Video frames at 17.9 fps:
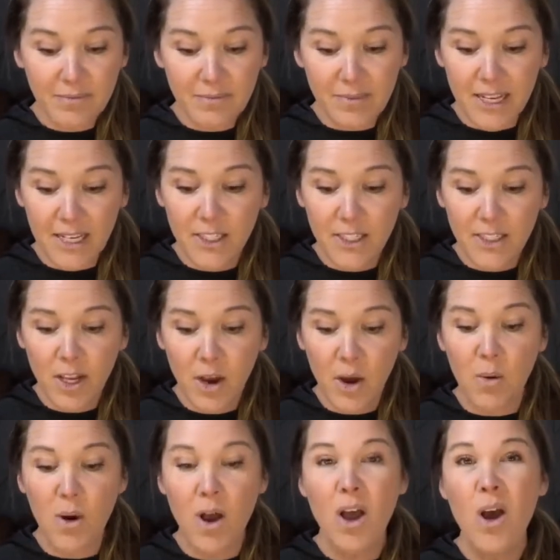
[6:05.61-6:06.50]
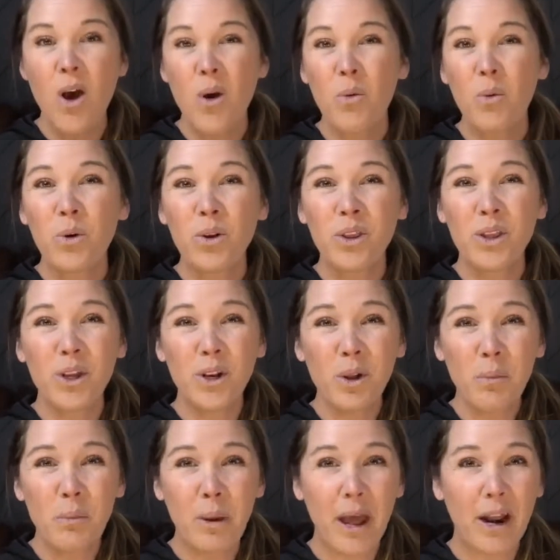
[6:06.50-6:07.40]
So we're a
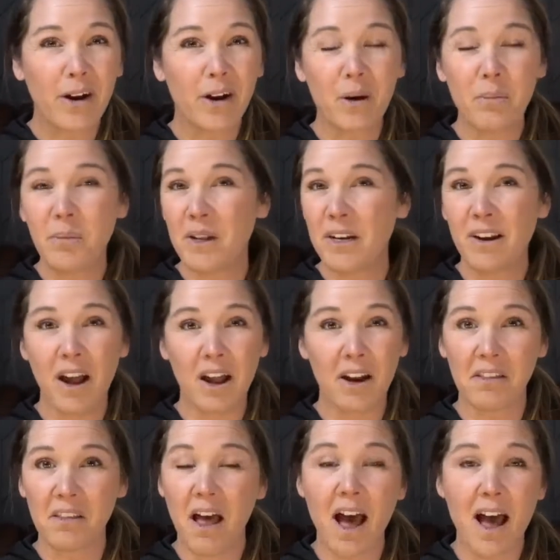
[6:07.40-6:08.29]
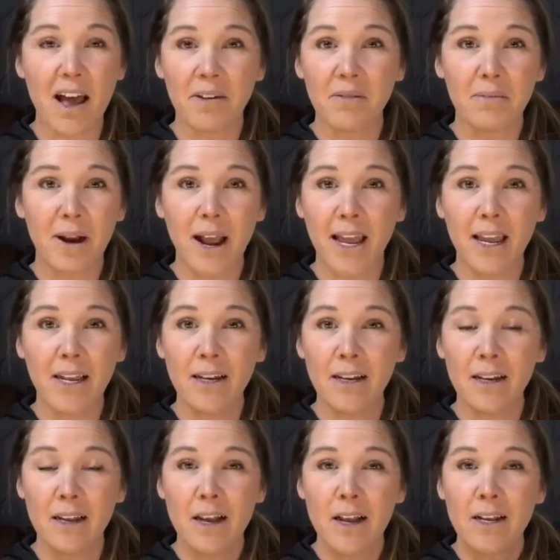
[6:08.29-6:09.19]
little better, but not a lot,
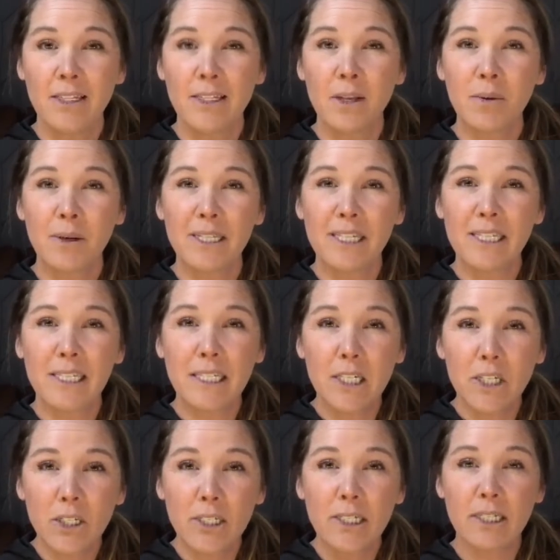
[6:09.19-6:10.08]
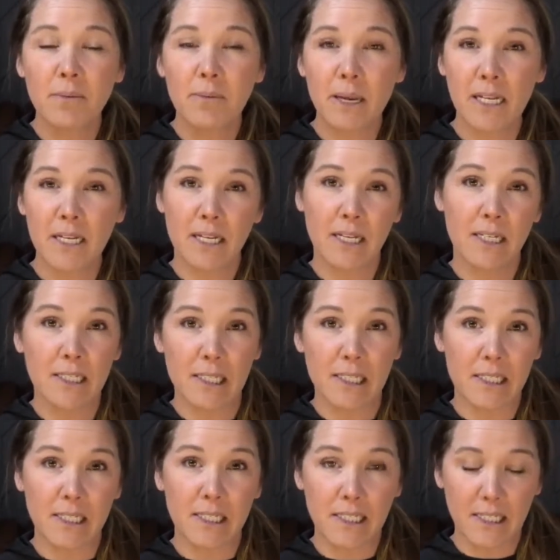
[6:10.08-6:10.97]
right? So it's still some
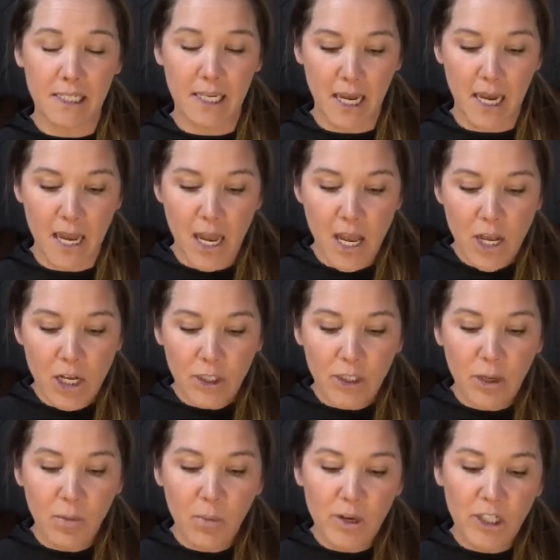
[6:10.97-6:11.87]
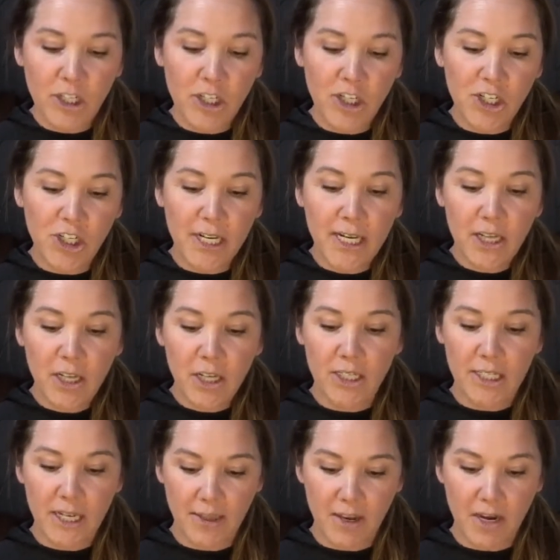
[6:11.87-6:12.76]
inconsistency. So when she
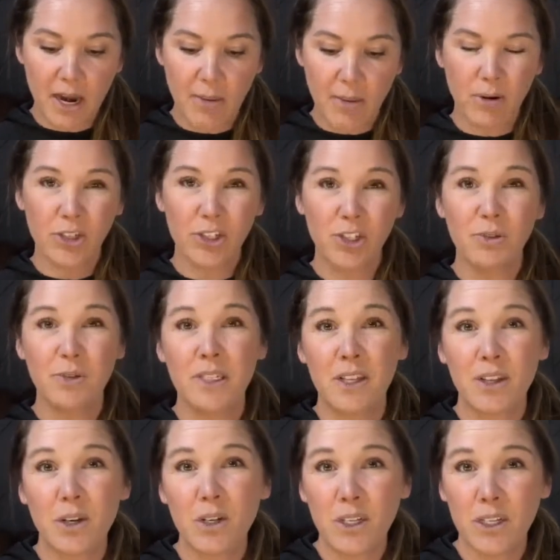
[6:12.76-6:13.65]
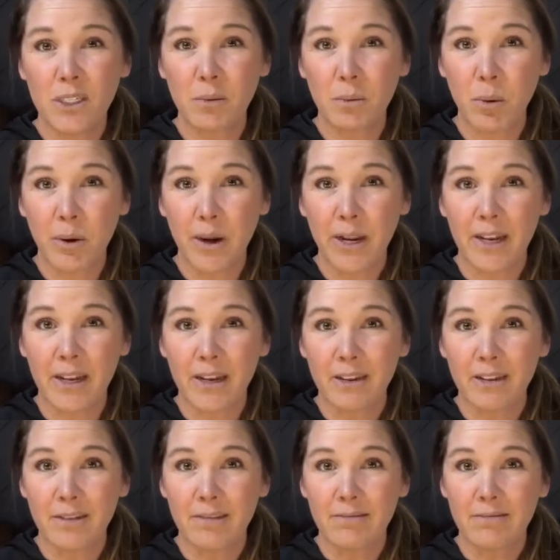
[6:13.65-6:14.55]
looked at the numbers, she was a little
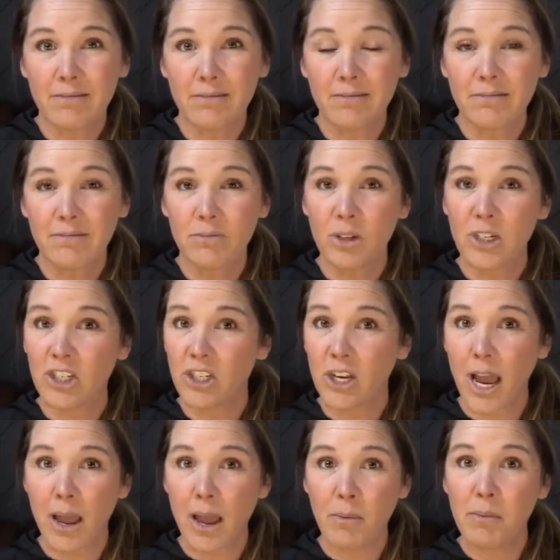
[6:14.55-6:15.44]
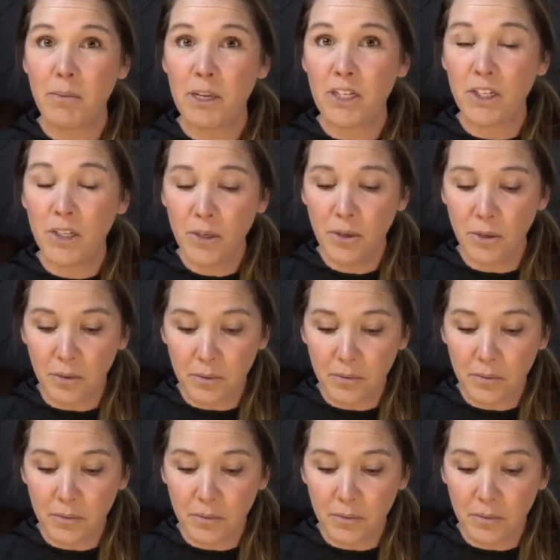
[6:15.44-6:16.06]
disappointed, which I would be too.